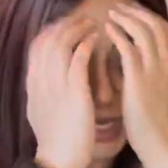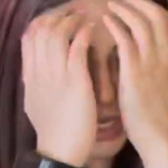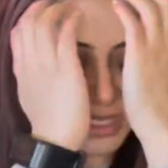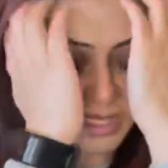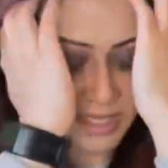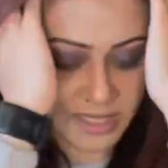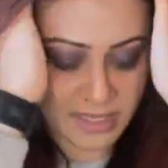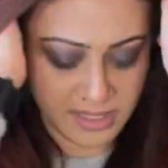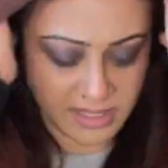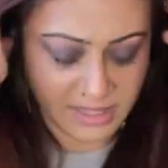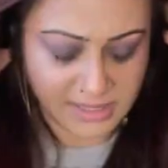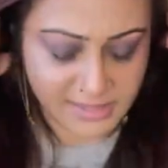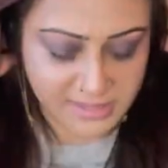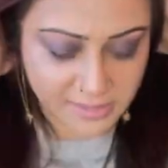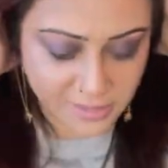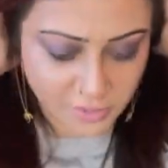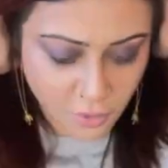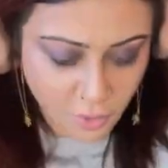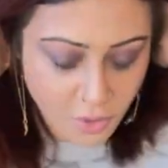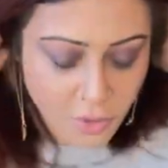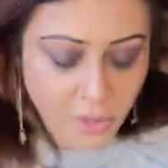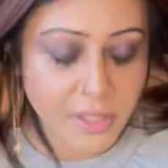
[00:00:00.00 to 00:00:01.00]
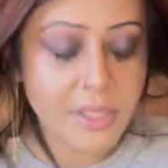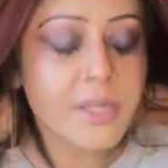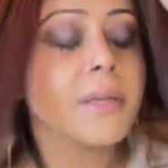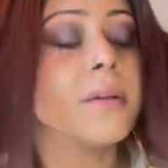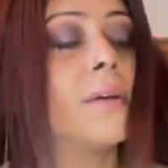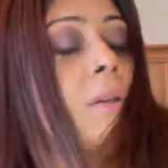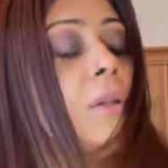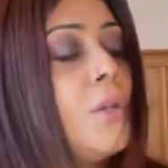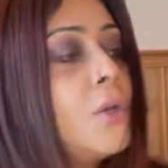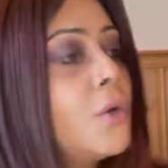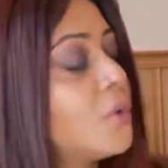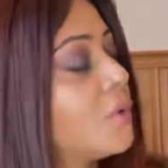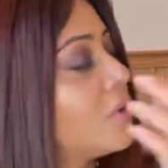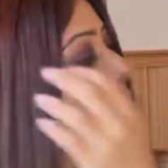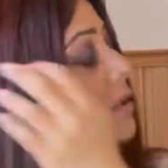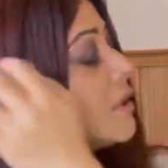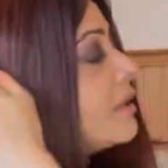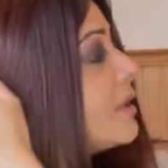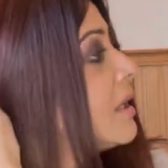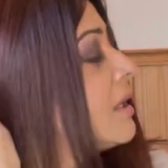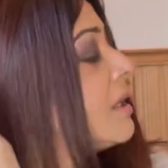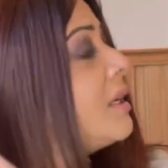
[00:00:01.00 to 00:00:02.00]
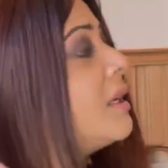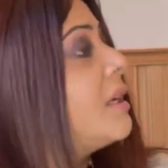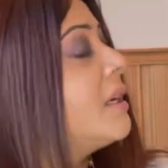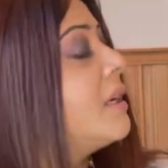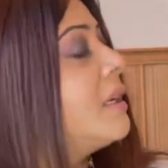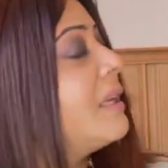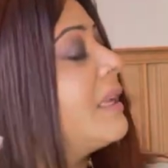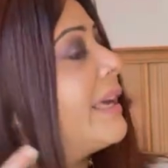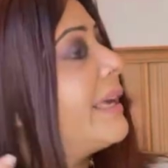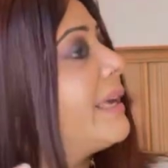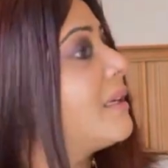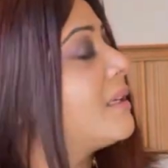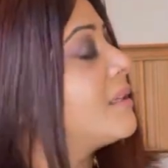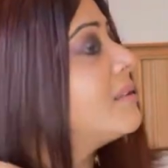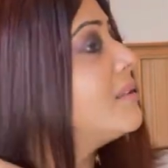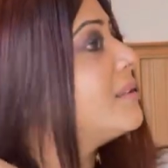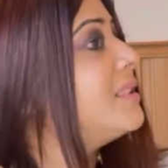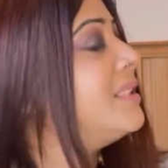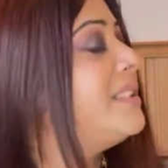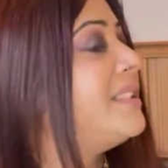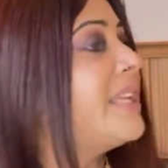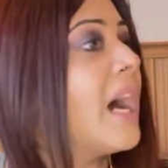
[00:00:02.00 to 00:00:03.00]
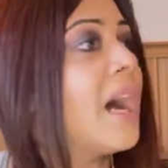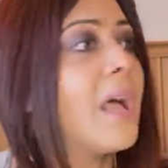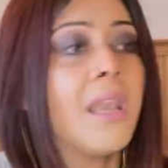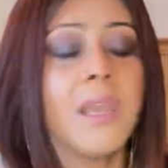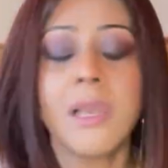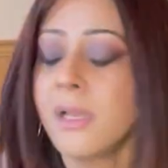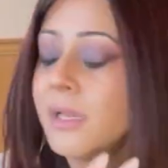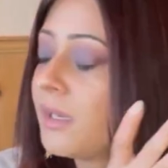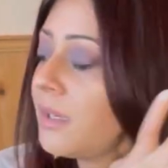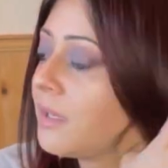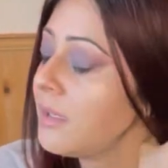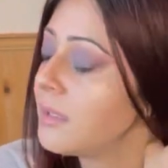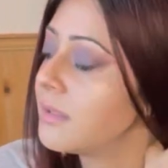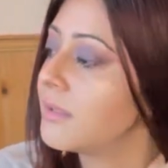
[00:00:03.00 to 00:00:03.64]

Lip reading: It does not look like dull.